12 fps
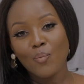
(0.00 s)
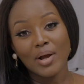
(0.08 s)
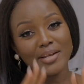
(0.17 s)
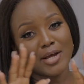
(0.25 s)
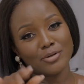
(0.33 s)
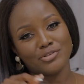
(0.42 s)

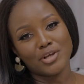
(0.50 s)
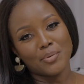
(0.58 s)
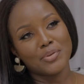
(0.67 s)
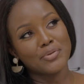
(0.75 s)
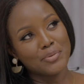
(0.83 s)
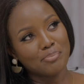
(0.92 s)
One day I'll
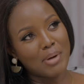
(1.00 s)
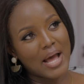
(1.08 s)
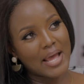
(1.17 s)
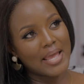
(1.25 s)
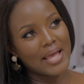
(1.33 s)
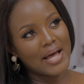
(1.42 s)
share with you
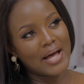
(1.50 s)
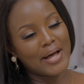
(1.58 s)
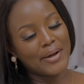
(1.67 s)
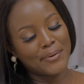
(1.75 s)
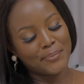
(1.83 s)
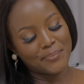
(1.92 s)
my
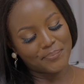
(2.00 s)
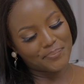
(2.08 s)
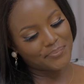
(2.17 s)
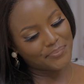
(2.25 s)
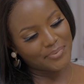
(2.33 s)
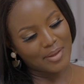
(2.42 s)

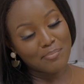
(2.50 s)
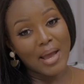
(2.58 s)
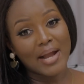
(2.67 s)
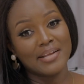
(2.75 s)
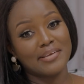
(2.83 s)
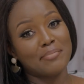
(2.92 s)

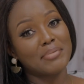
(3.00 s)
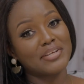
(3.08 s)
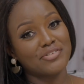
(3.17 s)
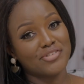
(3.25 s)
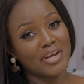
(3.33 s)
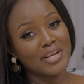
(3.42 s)

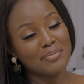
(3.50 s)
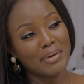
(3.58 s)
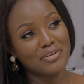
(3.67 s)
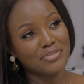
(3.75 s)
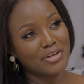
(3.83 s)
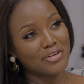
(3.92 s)
academic journey,
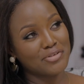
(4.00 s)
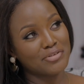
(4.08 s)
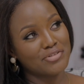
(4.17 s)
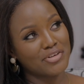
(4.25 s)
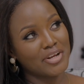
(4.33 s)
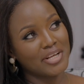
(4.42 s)
my
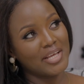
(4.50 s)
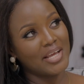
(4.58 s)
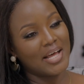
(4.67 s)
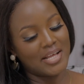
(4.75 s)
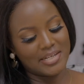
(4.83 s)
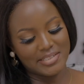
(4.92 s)
education
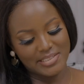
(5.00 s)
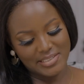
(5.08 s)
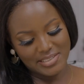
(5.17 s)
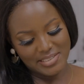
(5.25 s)
journey, and